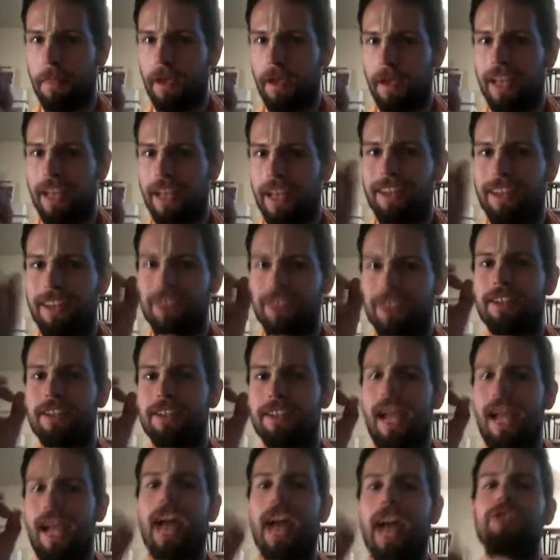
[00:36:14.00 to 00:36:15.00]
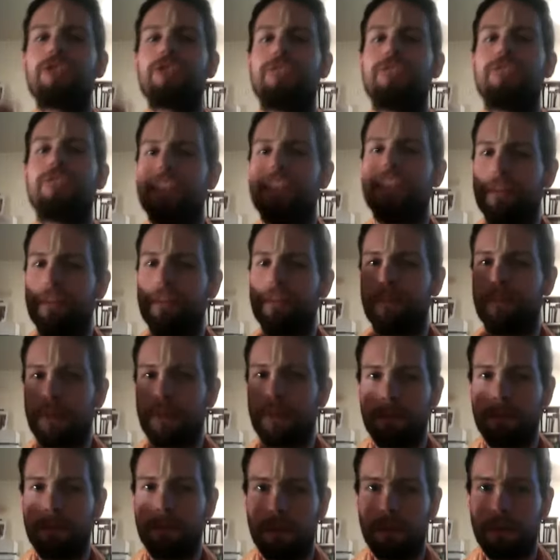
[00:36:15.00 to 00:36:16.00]
And he does it to agitate them more
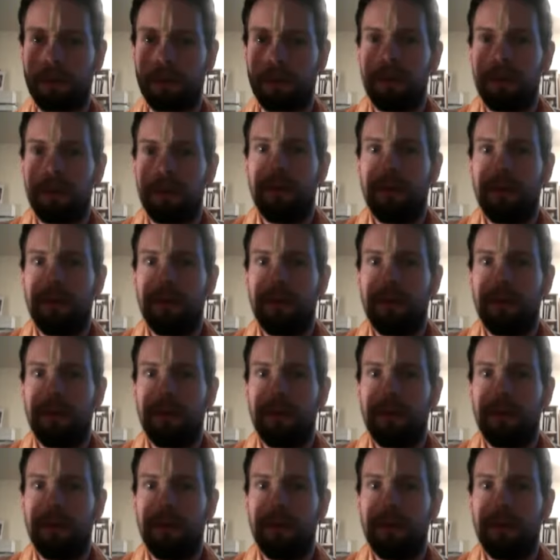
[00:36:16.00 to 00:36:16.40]
and more,